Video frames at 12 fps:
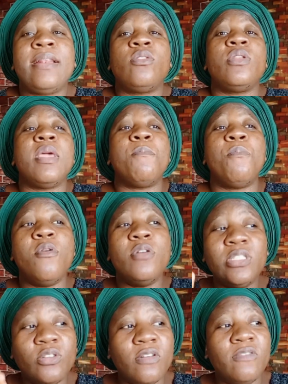to the
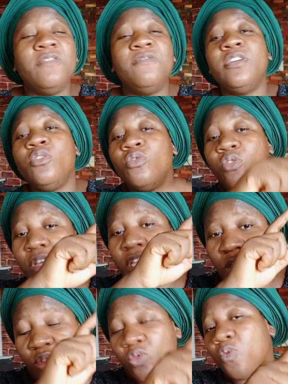point of even
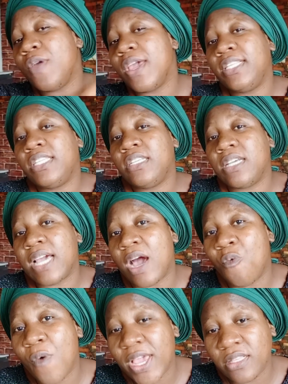going to where Chika
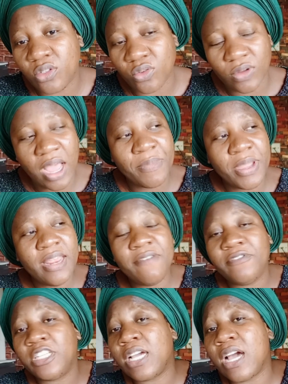went to. I mean,
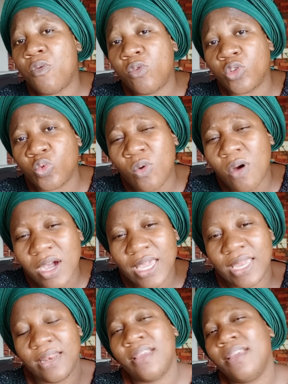if Chika was
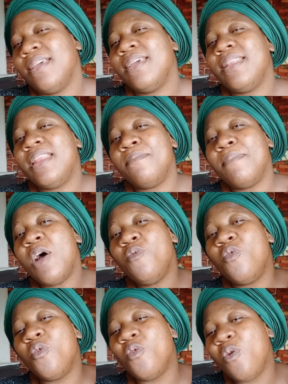walking, the man
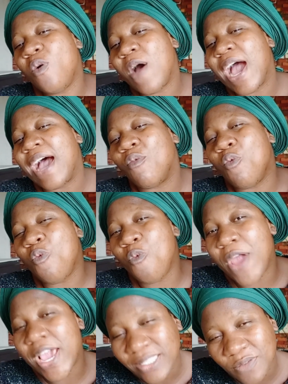will go and
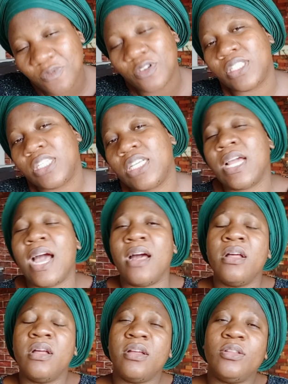wait for Chika
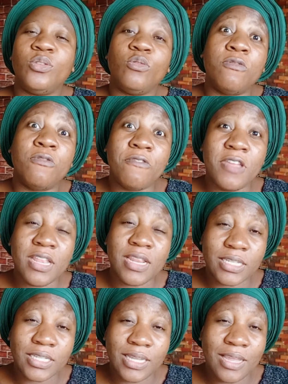to
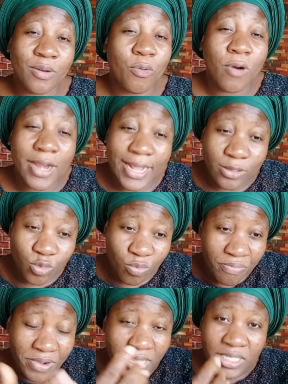finish in order to
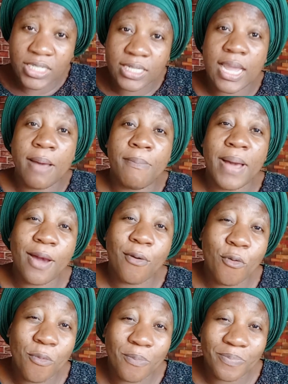bring Chika back
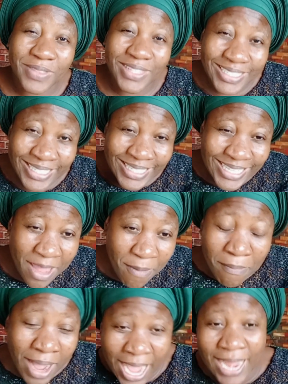home. This
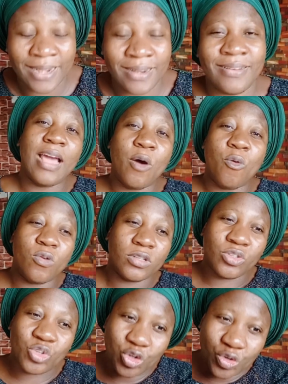same man that
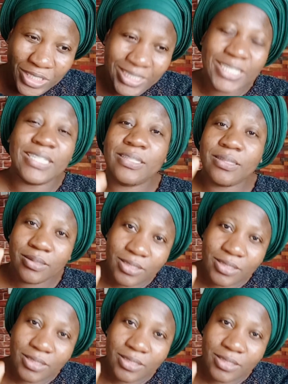was treating